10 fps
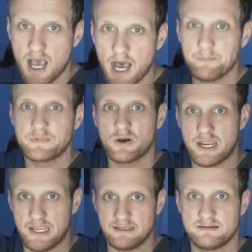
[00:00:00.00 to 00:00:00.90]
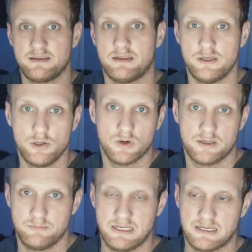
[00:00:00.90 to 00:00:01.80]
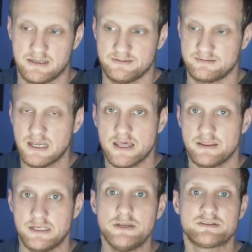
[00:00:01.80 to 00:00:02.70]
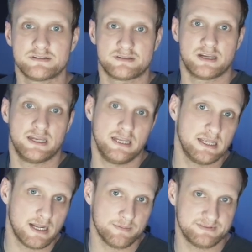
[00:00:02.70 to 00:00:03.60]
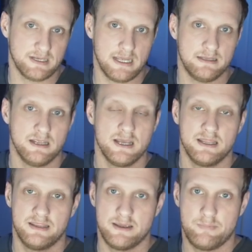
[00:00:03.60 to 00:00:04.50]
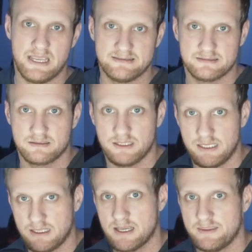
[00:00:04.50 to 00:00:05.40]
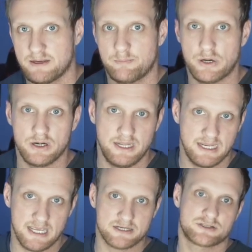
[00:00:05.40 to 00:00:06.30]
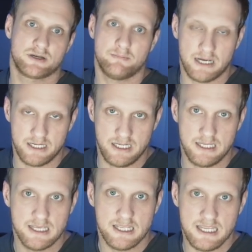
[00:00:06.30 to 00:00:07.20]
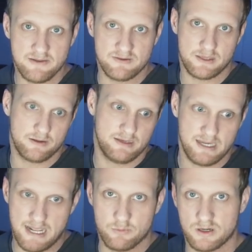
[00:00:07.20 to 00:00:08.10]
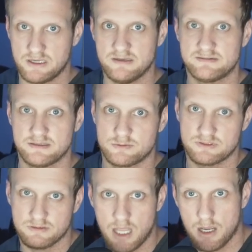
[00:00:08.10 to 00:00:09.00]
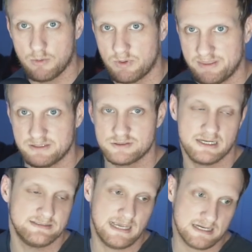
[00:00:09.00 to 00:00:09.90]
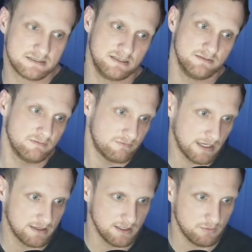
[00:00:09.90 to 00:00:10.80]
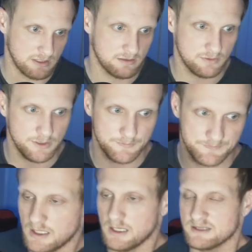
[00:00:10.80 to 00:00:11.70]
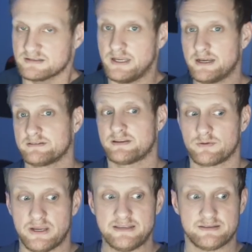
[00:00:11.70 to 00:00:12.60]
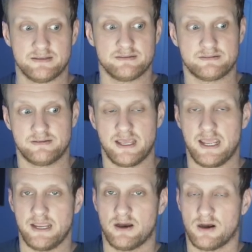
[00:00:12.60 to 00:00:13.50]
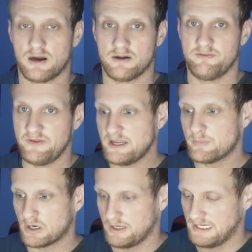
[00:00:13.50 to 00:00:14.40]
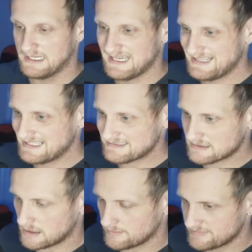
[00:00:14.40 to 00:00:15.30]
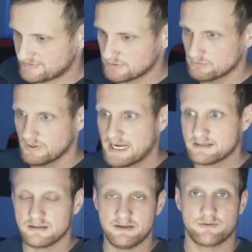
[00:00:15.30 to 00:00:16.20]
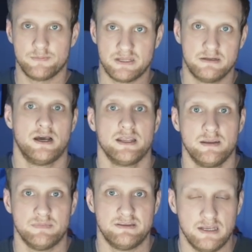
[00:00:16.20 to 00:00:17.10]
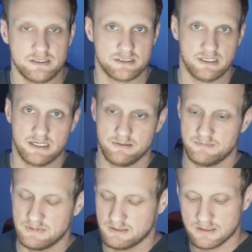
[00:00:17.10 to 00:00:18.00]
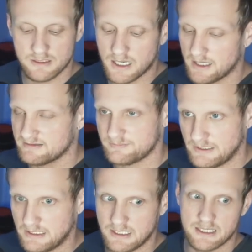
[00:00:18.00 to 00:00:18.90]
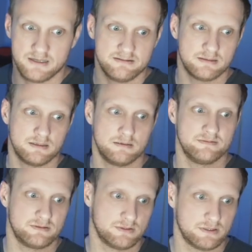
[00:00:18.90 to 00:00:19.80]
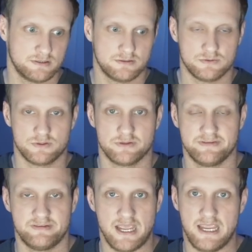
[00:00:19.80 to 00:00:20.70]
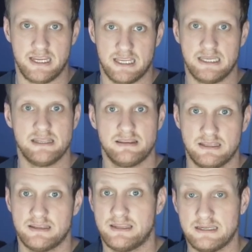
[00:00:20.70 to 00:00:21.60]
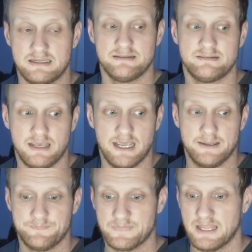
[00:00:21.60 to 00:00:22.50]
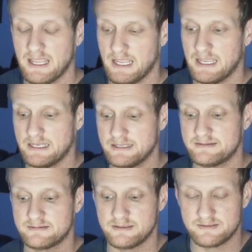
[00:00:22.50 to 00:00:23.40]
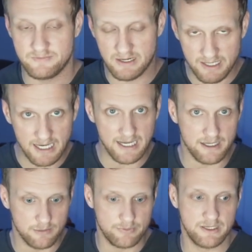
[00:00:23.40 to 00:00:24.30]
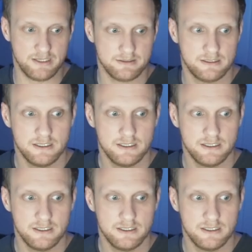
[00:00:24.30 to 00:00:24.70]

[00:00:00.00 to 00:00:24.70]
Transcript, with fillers: upgrade to the new one because the users are going to get upset that basically they're burning extra money even though the network usage was low when their transaction finally went through. So here's the reasons they are fee burning, and this comes directly from their documentation. I'm not speaking out of terms or or saying anything that they didn't say, and it's it's very eye-opening.